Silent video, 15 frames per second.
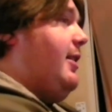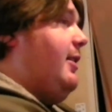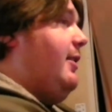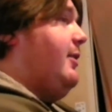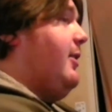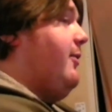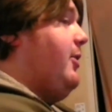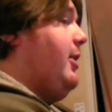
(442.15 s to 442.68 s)
and
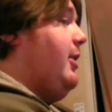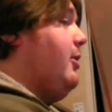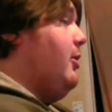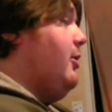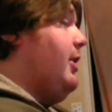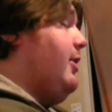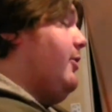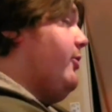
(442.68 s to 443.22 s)
it's different
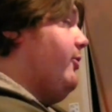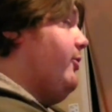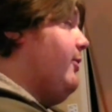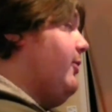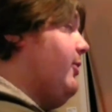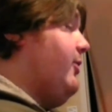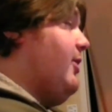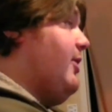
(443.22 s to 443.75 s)
incarnations
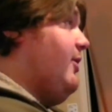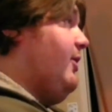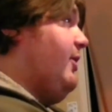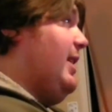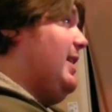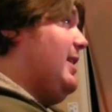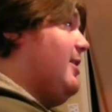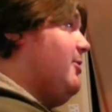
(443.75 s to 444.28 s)
ever since,
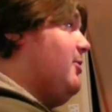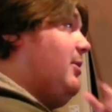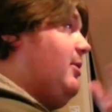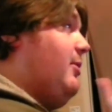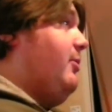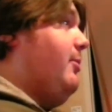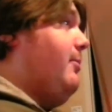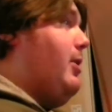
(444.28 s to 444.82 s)
like, 100
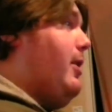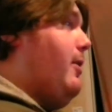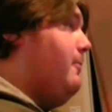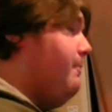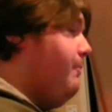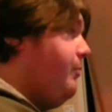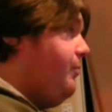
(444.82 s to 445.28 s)
years from now.